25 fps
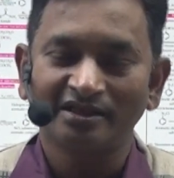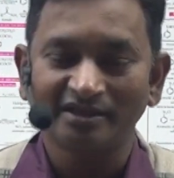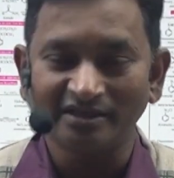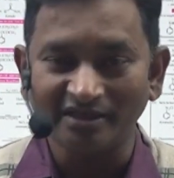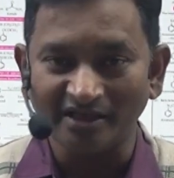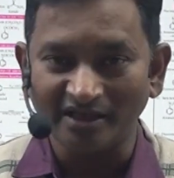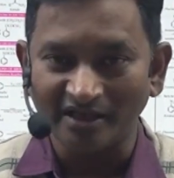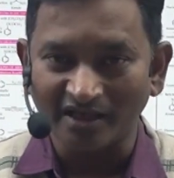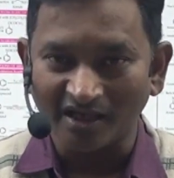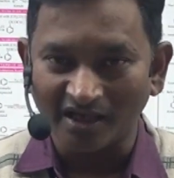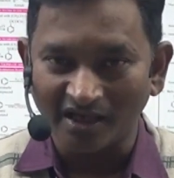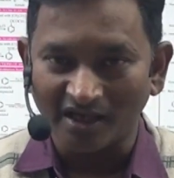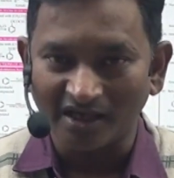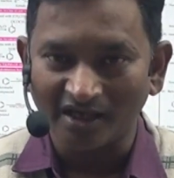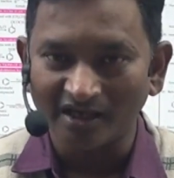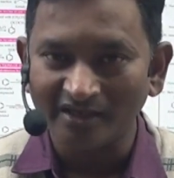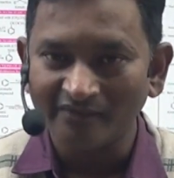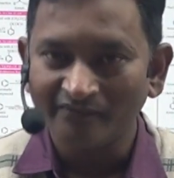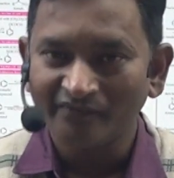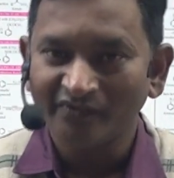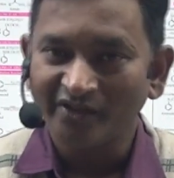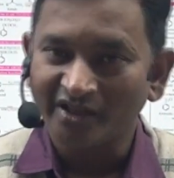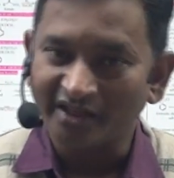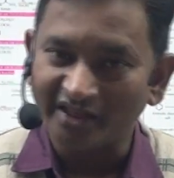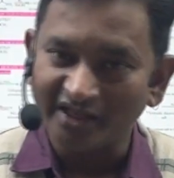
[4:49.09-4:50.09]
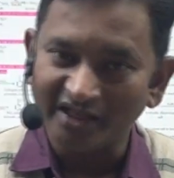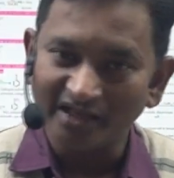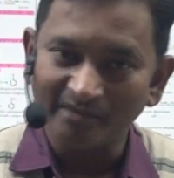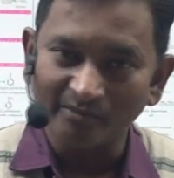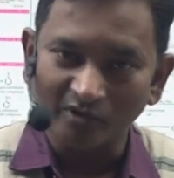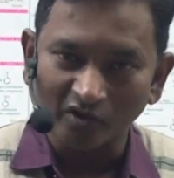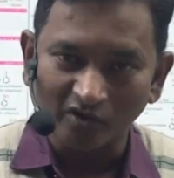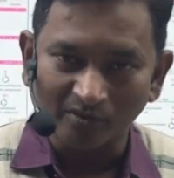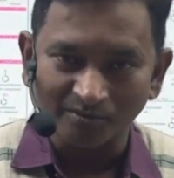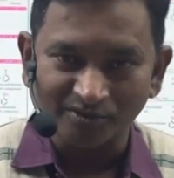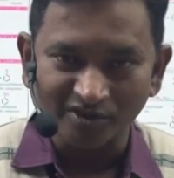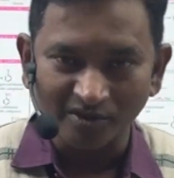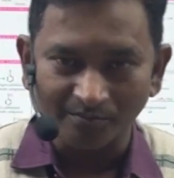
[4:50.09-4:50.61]
There are name
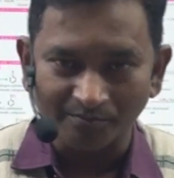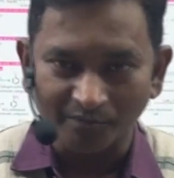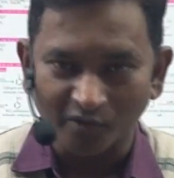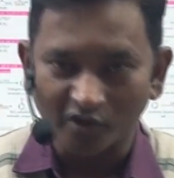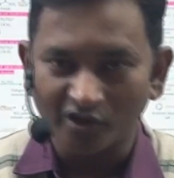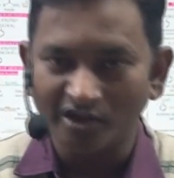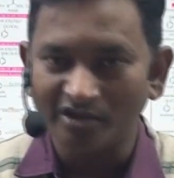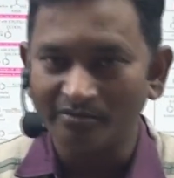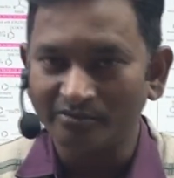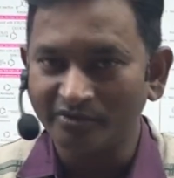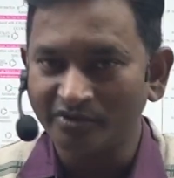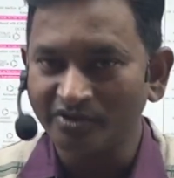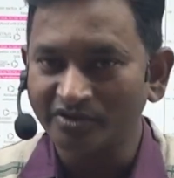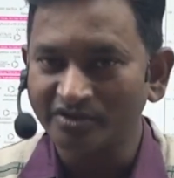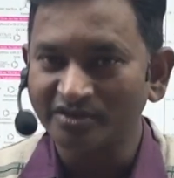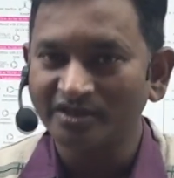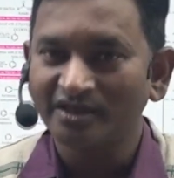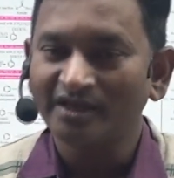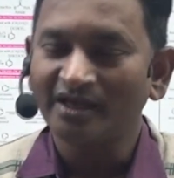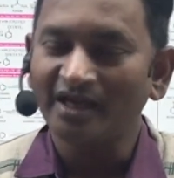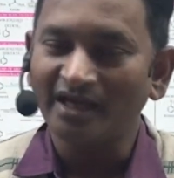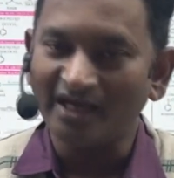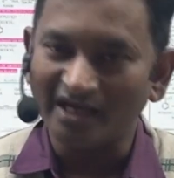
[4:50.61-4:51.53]
of some polymers